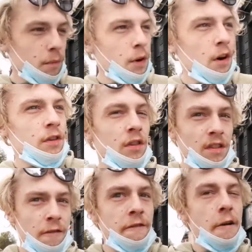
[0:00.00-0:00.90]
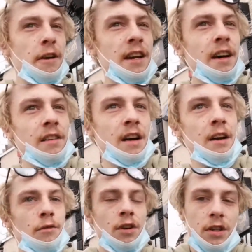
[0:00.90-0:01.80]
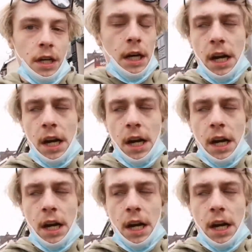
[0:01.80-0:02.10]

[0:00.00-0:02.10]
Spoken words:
supposed to because it's a very tight side road.